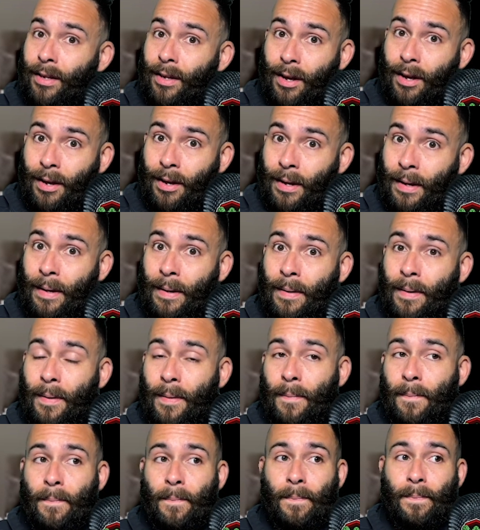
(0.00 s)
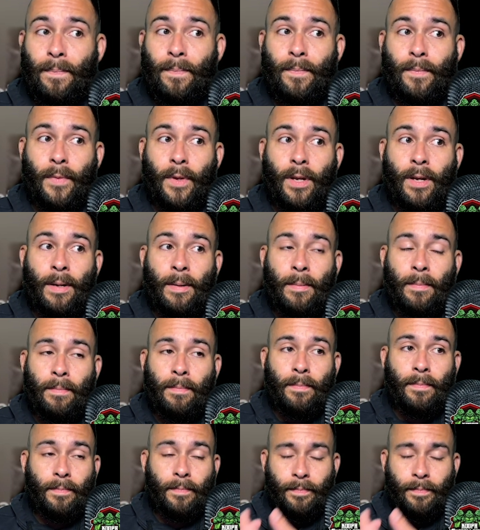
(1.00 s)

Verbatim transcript: uh, um,